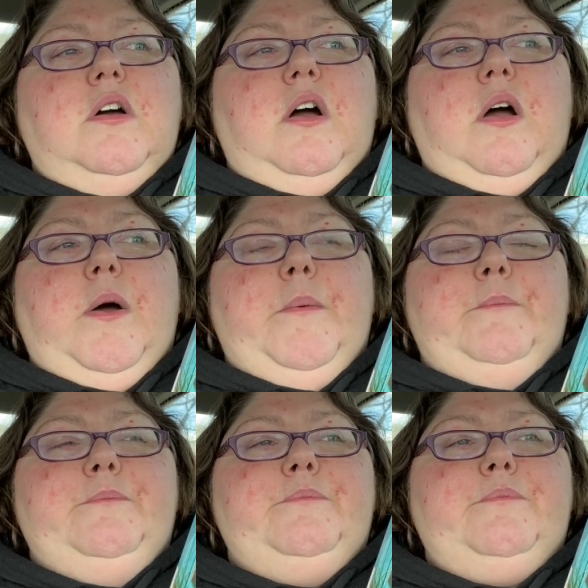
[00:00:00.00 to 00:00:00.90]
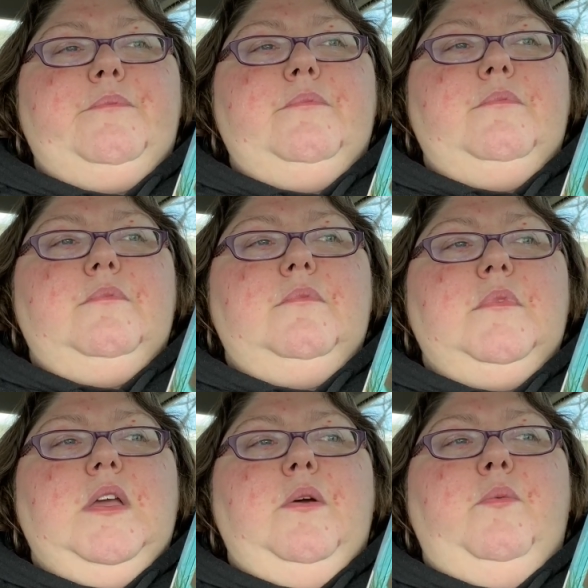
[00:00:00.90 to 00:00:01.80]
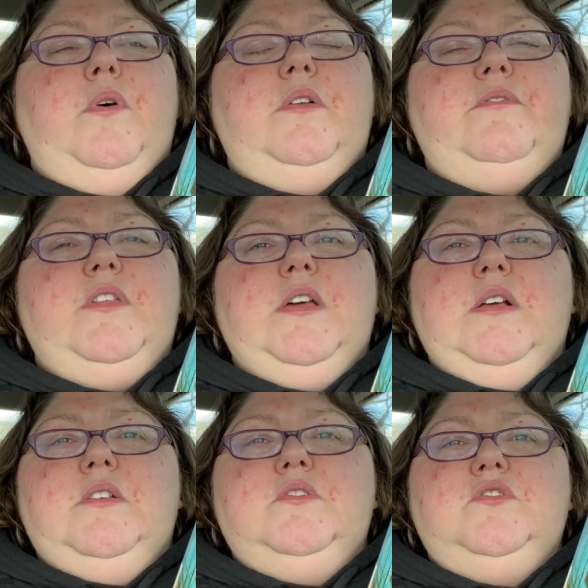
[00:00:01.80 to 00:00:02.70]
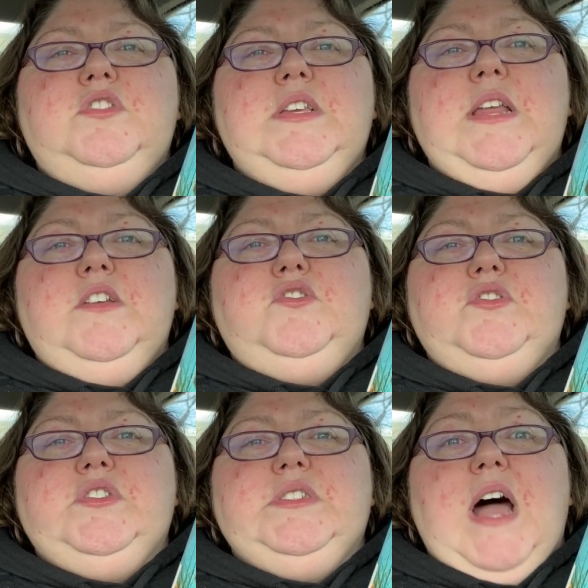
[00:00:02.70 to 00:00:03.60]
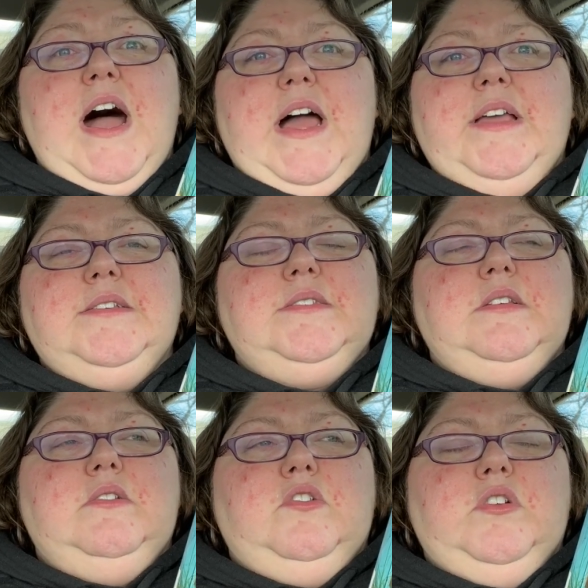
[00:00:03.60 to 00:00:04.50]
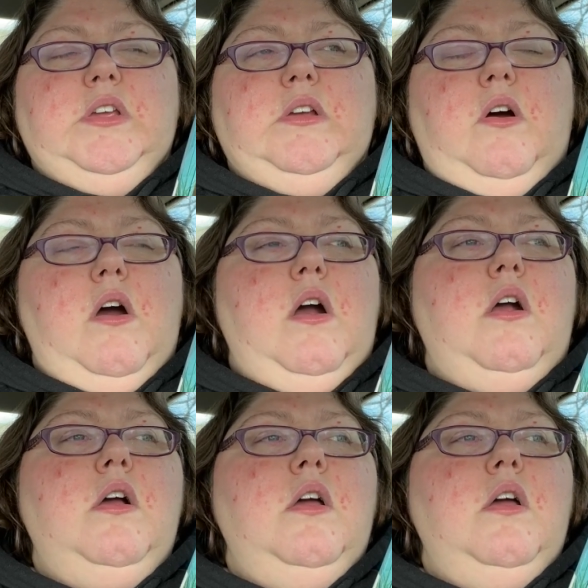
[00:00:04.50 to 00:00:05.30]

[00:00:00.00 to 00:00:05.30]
um, and one of the teenagers dies in her E R,